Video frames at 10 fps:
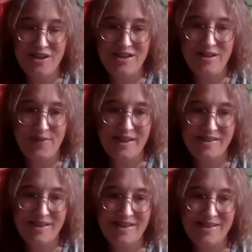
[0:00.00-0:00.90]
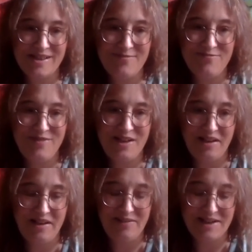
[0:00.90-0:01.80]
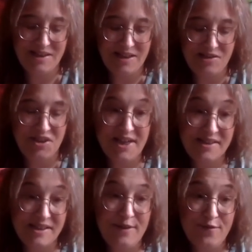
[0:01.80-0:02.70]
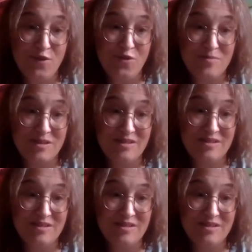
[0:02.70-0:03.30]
I love essays. I'm really getting into the essay form.